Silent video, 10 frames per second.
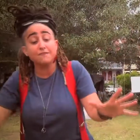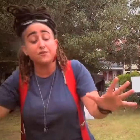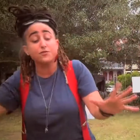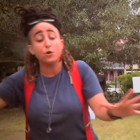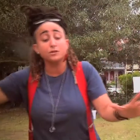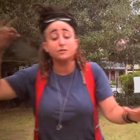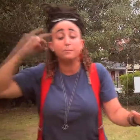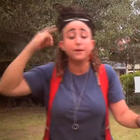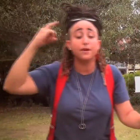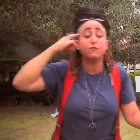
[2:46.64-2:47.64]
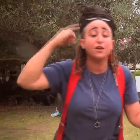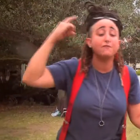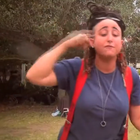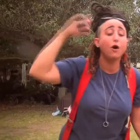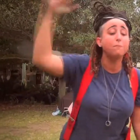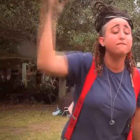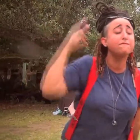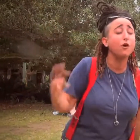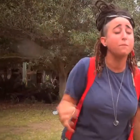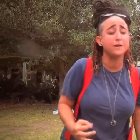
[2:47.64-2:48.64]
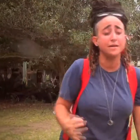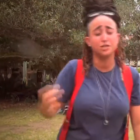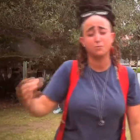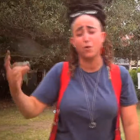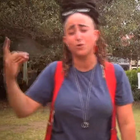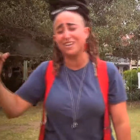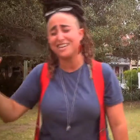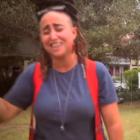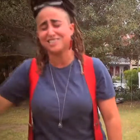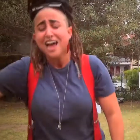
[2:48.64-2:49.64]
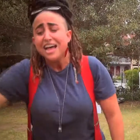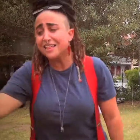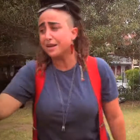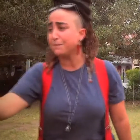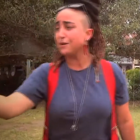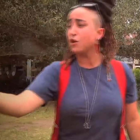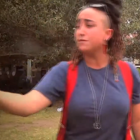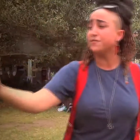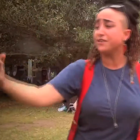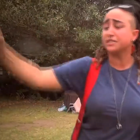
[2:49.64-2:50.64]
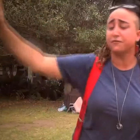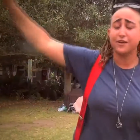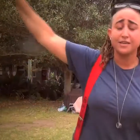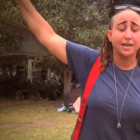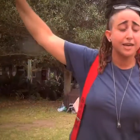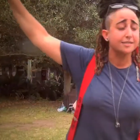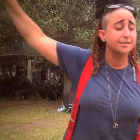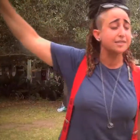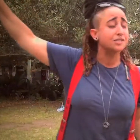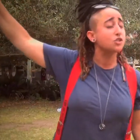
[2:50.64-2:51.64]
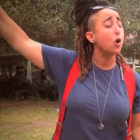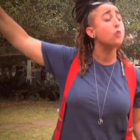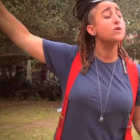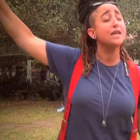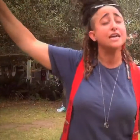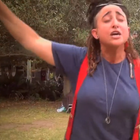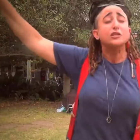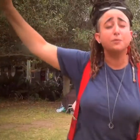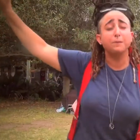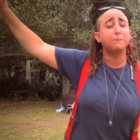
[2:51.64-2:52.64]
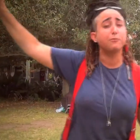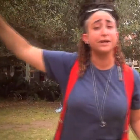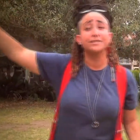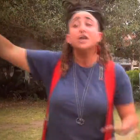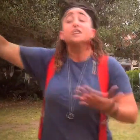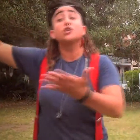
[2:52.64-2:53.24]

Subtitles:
for thoughts to be reformed before being spoken. Yes, let it be known that this finger exists only to be pricked,